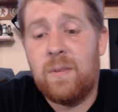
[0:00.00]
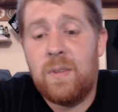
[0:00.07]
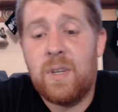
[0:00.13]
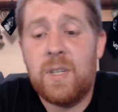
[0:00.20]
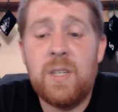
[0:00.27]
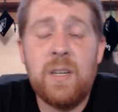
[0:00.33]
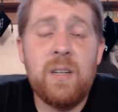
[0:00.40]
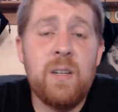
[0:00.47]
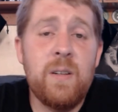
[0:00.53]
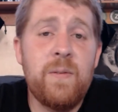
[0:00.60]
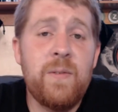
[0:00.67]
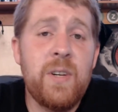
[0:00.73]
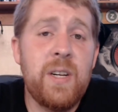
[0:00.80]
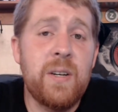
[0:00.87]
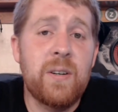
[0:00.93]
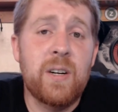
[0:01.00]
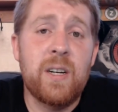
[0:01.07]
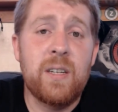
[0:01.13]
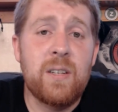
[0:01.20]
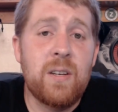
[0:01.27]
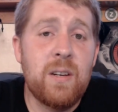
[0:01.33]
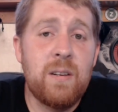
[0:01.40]
that's the end of the video,
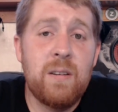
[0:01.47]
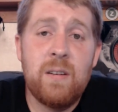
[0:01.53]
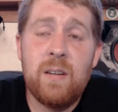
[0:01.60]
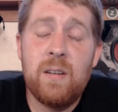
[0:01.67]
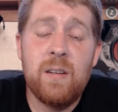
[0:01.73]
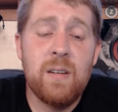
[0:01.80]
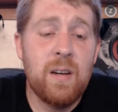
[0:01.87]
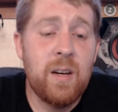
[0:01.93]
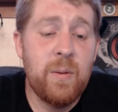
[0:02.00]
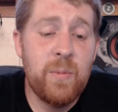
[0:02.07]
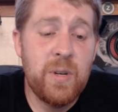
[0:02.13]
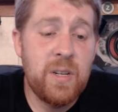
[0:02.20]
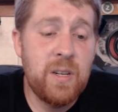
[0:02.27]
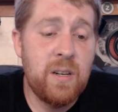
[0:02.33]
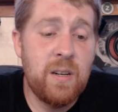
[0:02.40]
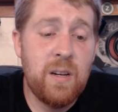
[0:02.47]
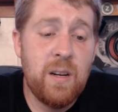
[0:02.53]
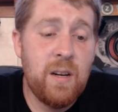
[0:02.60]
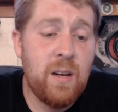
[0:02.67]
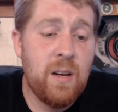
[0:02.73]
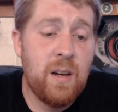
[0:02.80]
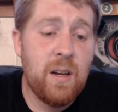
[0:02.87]
guys. I mean,
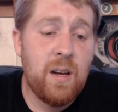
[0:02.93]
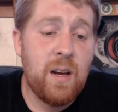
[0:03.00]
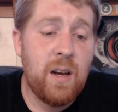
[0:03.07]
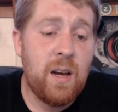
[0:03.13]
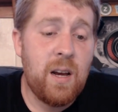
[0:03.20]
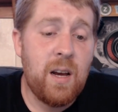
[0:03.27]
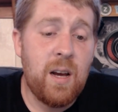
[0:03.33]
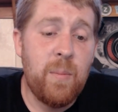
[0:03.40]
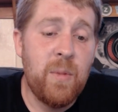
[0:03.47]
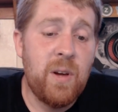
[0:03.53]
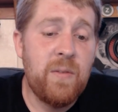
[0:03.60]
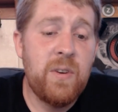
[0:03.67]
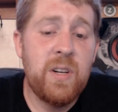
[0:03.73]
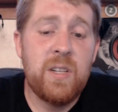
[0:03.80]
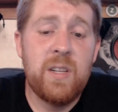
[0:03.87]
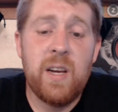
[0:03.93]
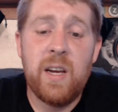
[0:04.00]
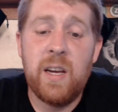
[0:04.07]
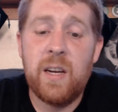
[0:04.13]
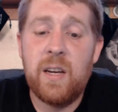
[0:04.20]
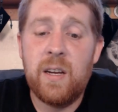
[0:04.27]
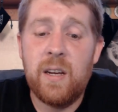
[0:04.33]
I'm loving the
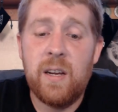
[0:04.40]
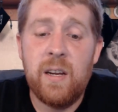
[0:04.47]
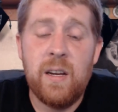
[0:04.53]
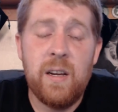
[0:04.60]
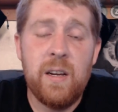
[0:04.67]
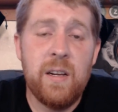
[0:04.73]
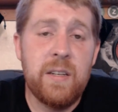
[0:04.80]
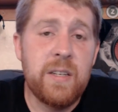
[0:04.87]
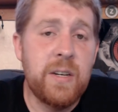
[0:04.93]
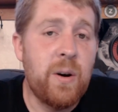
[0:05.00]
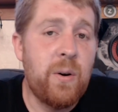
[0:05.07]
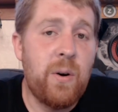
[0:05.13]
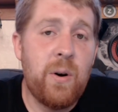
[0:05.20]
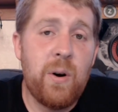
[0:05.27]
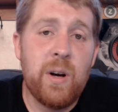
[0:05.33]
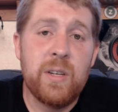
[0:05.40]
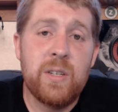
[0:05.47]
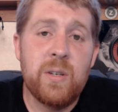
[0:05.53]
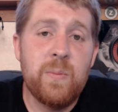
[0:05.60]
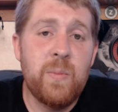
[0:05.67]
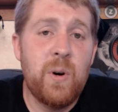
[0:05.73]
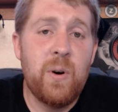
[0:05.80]
tank. It's an
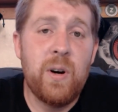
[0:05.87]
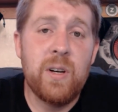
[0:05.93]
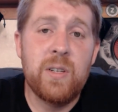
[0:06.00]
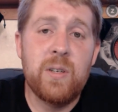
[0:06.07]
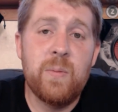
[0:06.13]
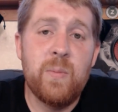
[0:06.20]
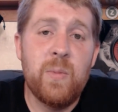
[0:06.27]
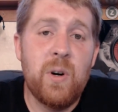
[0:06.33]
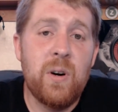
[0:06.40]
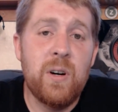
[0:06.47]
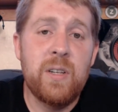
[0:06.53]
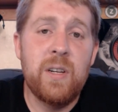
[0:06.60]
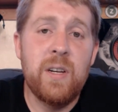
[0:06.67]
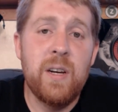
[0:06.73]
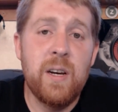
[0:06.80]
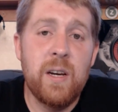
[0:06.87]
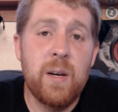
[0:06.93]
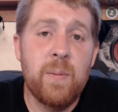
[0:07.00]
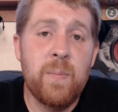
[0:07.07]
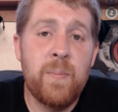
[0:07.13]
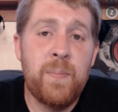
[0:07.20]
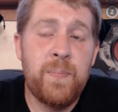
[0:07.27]
awesome, awesome RTA.
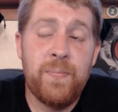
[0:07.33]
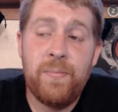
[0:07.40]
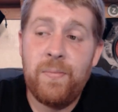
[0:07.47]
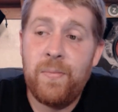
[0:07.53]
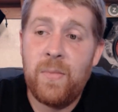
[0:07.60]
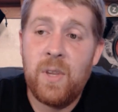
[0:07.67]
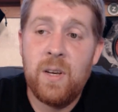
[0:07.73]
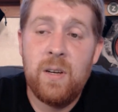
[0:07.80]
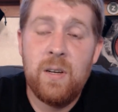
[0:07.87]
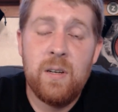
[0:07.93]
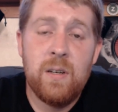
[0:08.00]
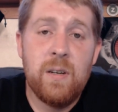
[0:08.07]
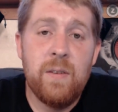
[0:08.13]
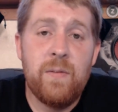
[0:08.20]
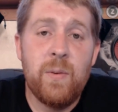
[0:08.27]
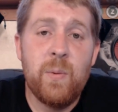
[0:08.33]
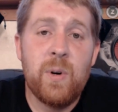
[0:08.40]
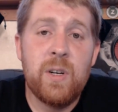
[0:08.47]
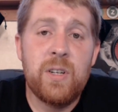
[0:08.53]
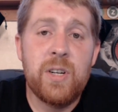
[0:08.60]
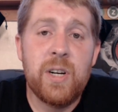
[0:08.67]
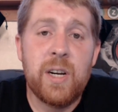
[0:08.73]
If you
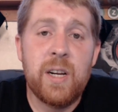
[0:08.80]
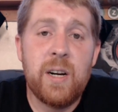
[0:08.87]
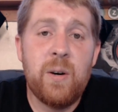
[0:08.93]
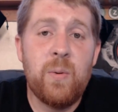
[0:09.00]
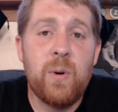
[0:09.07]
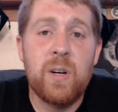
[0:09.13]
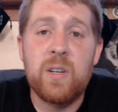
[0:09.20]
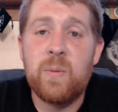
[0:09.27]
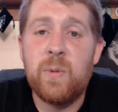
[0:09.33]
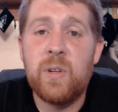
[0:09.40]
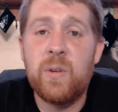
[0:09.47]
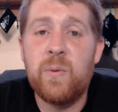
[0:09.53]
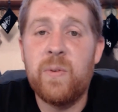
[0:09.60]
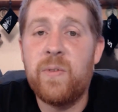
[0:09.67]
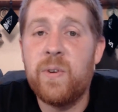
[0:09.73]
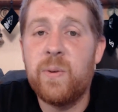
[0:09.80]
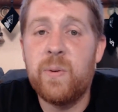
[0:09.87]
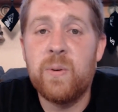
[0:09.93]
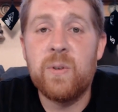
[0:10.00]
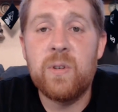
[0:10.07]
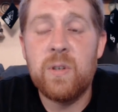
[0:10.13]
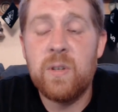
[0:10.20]
want, check it out. Watch some other
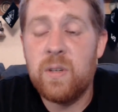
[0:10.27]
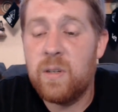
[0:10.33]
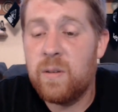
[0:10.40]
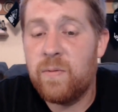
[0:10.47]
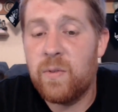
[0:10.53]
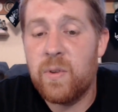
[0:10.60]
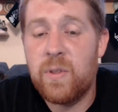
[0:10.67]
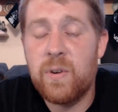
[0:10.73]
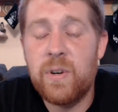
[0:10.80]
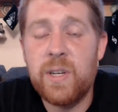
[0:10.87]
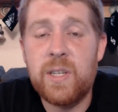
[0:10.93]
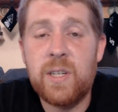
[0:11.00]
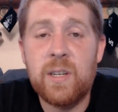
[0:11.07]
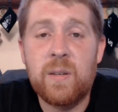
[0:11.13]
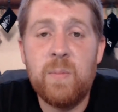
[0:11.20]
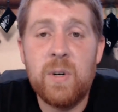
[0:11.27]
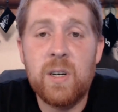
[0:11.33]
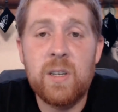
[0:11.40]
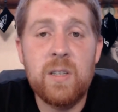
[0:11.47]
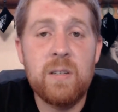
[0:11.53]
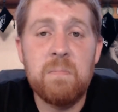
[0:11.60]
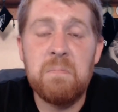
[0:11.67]
reviews. For 36
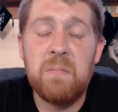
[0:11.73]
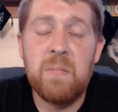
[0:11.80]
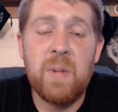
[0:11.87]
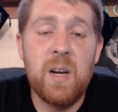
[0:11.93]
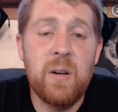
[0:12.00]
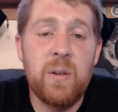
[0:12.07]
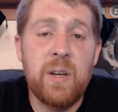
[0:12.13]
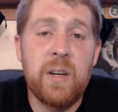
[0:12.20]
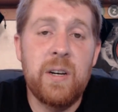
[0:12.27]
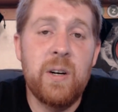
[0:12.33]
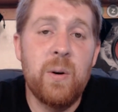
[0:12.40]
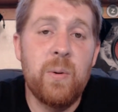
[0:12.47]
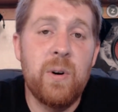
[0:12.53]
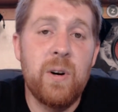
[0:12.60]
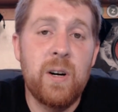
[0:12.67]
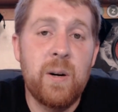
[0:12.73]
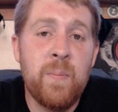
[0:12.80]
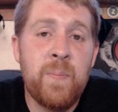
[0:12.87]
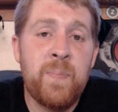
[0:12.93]
bucks, I don't think you can go wrong.